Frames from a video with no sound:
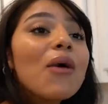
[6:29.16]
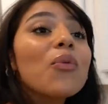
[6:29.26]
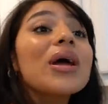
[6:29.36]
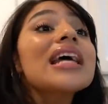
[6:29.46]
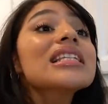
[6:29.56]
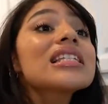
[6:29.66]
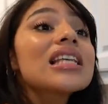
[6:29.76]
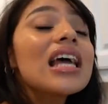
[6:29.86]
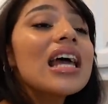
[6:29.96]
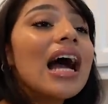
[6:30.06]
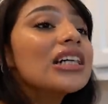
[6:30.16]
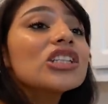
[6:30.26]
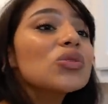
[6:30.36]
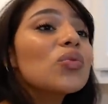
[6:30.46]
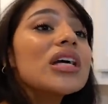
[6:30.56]
I
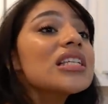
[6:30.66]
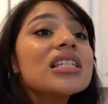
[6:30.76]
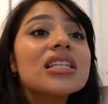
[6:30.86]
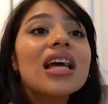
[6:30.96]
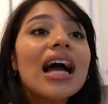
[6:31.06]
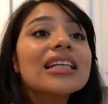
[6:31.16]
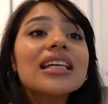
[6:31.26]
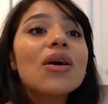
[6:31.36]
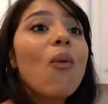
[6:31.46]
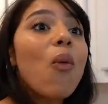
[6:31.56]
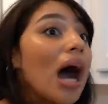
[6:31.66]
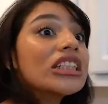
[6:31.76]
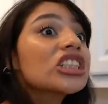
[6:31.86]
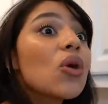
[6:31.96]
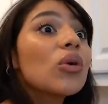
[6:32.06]
just rinsed it. I didn't
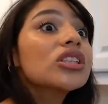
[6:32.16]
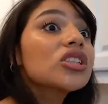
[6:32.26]
wash it with